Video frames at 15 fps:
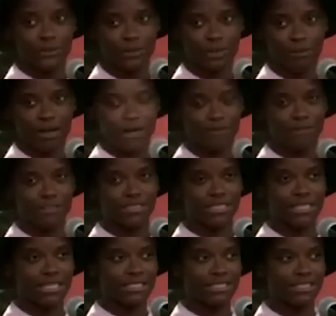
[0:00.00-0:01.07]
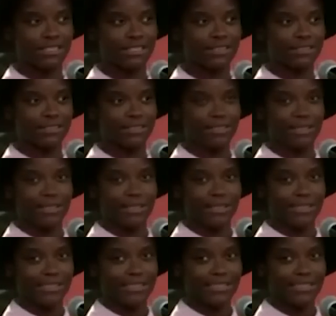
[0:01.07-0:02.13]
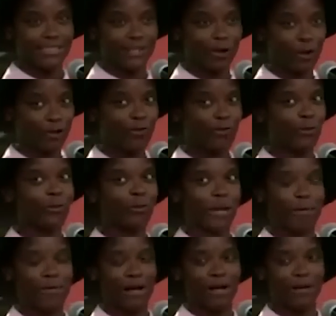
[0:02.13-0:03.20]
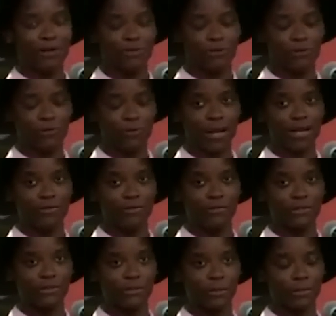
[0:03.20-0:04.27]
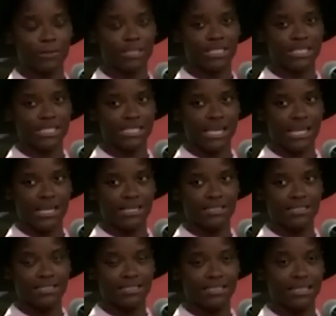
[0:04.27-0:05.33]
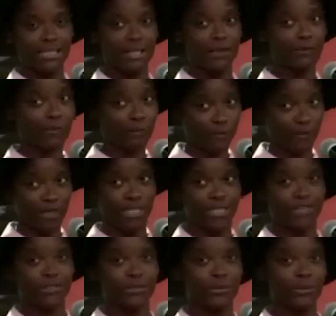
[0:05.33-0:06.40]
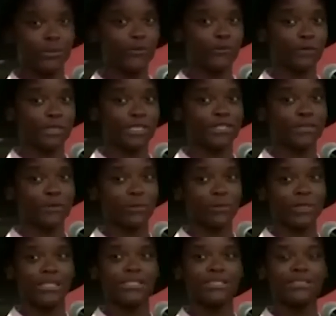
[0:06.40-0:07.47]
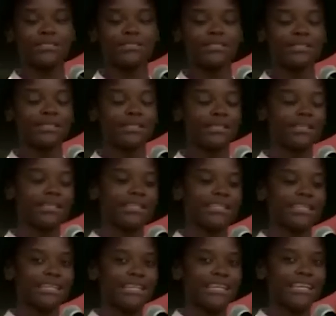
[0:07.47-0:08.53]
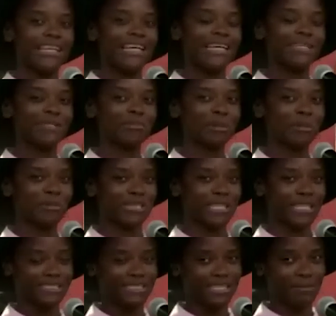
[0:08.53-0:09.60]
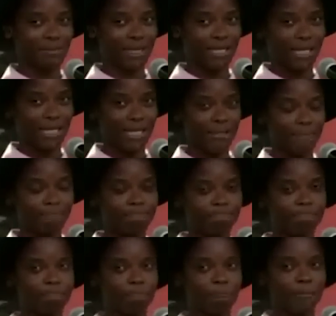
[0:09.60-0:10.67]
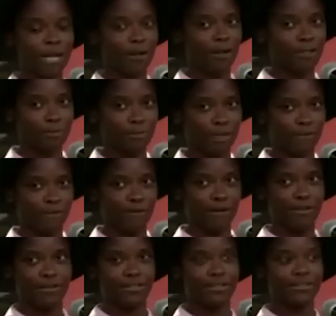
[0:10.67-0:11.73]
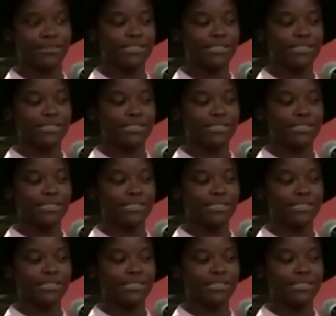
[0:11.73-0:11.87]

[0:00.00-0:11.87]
BAFTAs and I said, God, fill my mouth with whatever you want me to say, if it is your will for me to win. And the moment they said my name, I hugged my father,